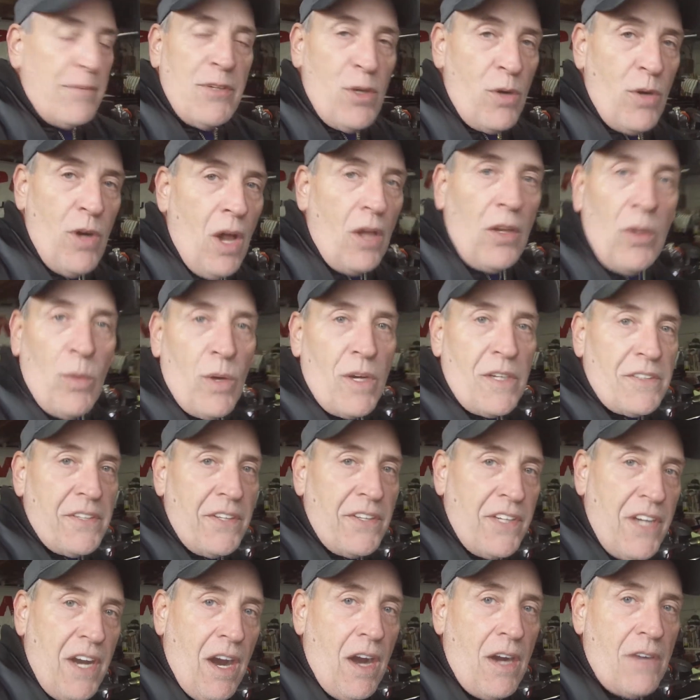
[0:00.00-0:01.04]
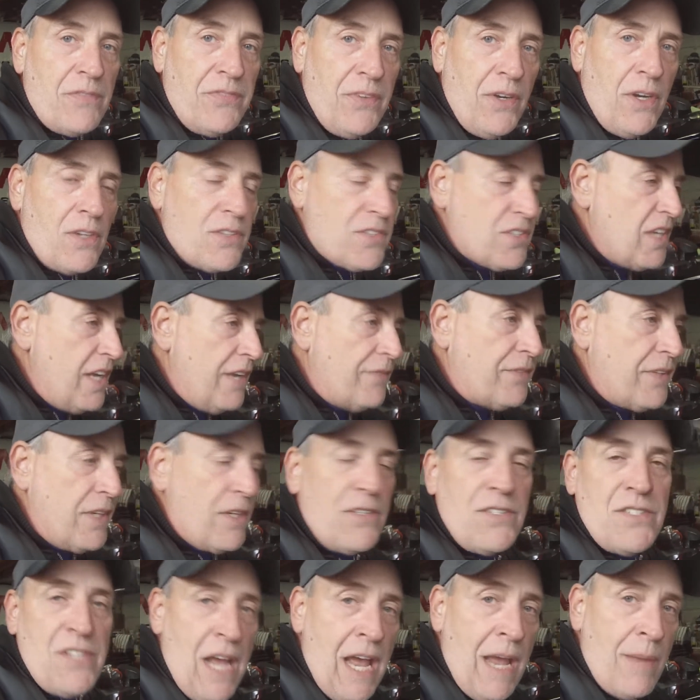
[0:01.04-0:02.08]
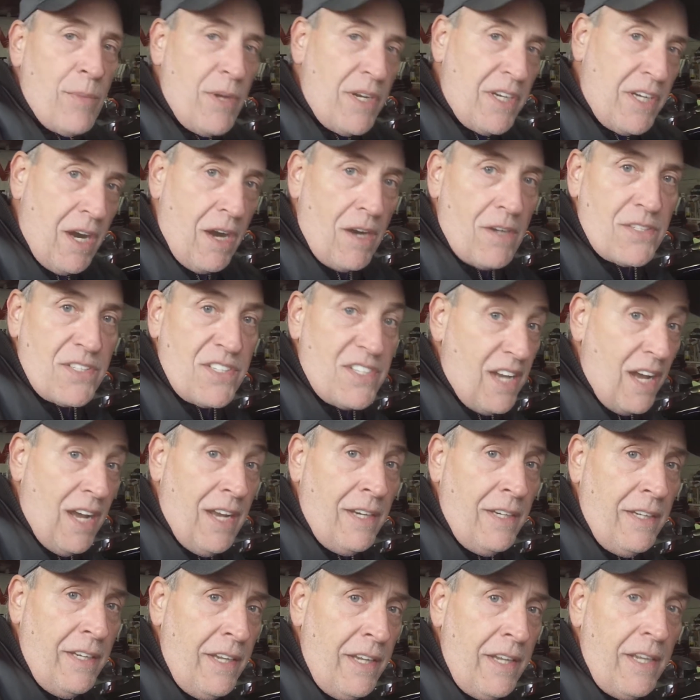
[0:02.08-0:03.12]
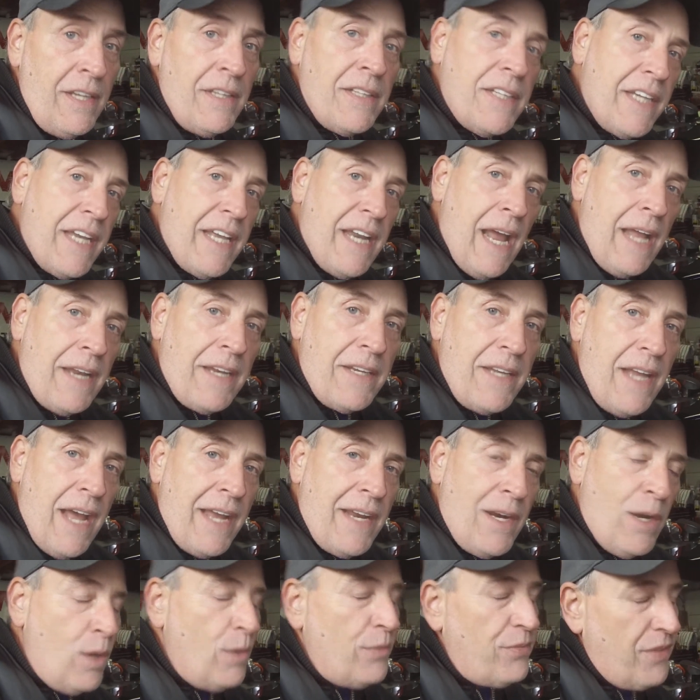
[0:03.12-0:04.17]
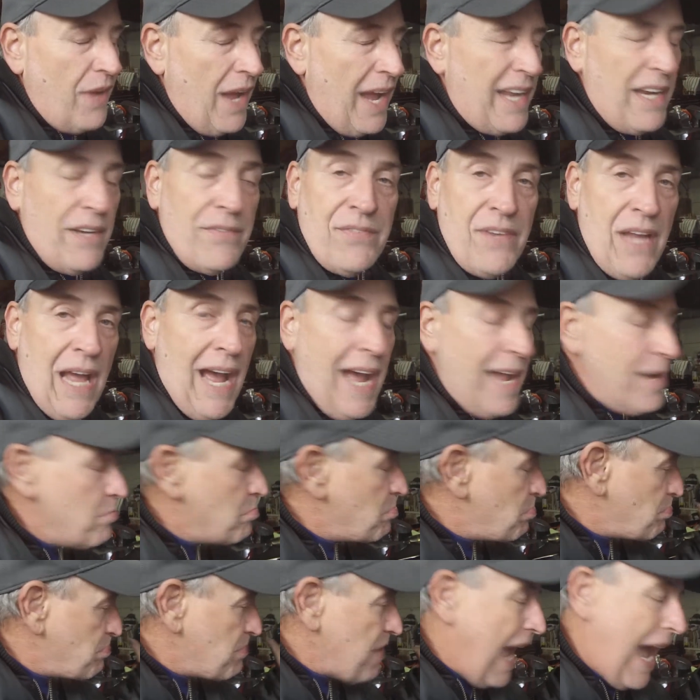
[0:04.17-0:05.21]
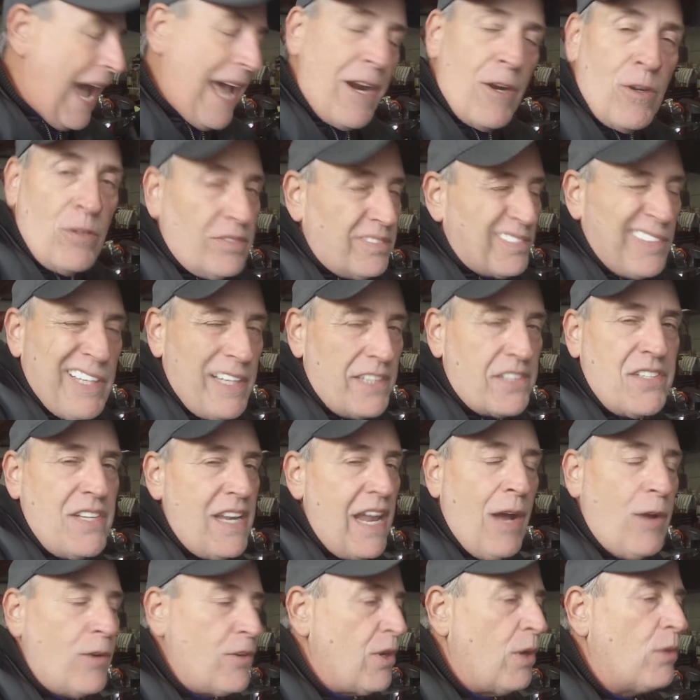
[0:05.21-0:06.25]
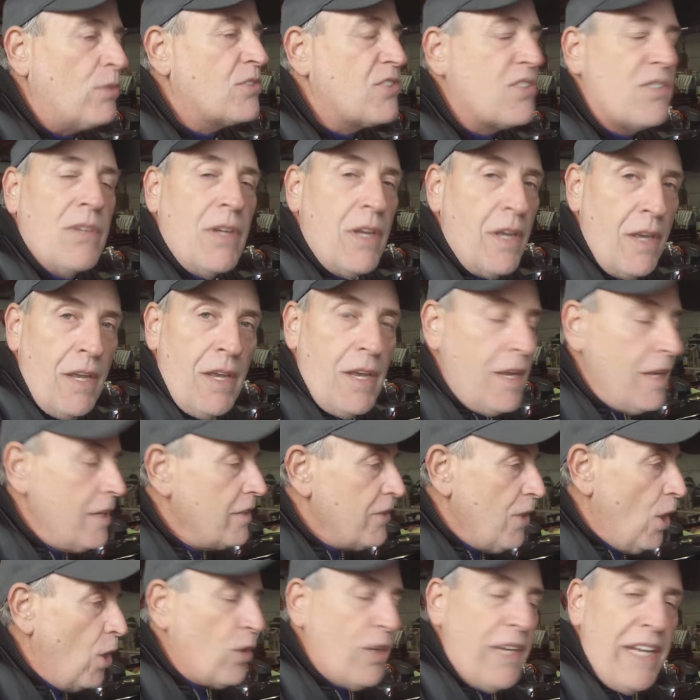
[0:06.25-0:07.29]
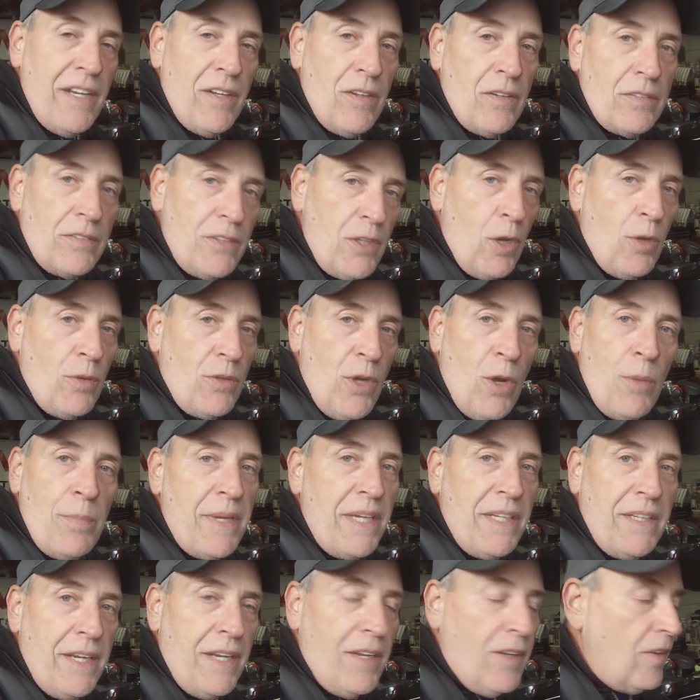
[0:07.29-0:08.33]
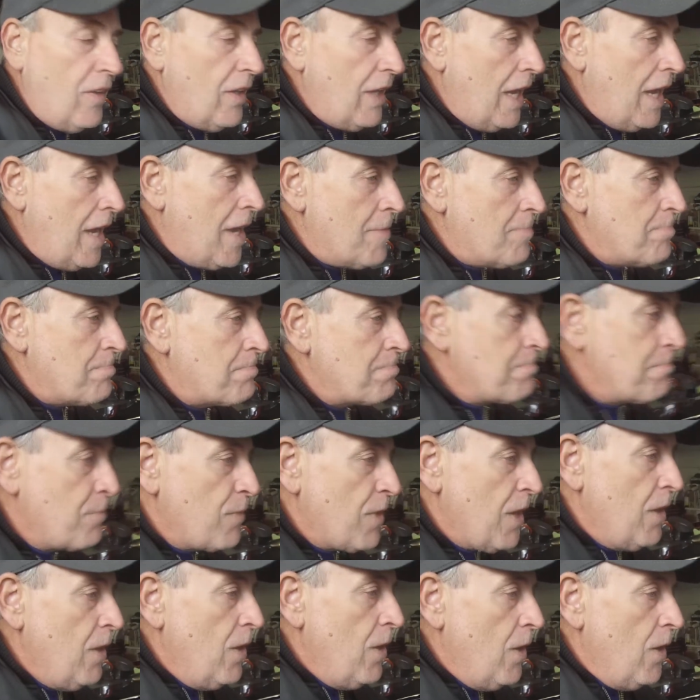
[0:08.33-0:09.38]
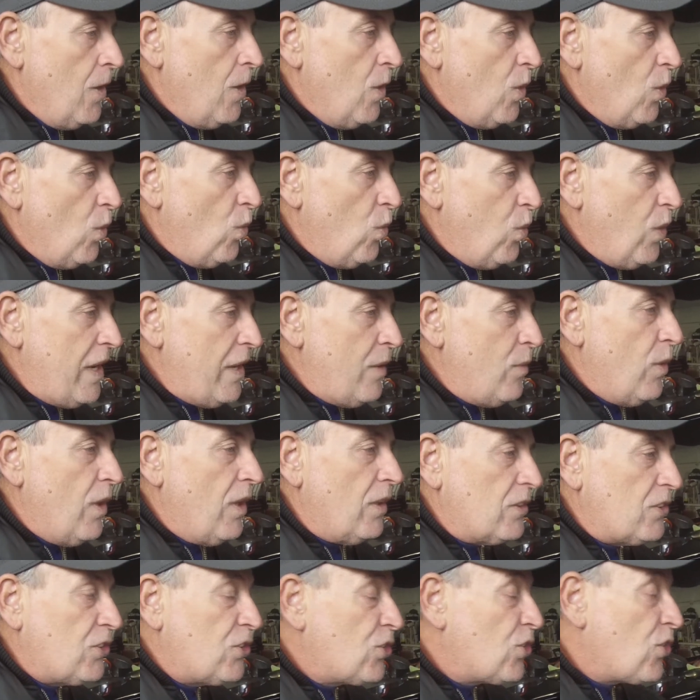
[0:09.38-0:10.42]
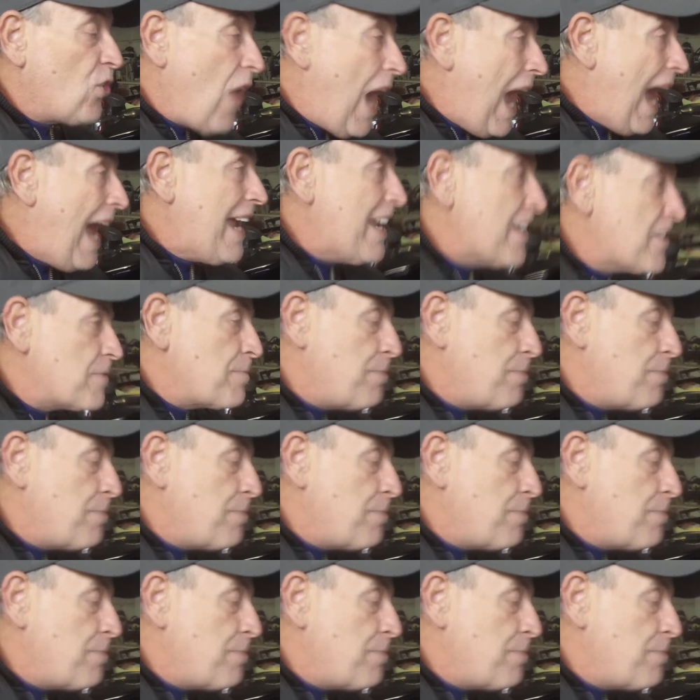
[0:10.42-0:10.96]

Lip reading: doing all the work to the car first. If there's time when the car's done to get on the dyno, fine. If not, I don't. It's no deal. No big deal. We will try as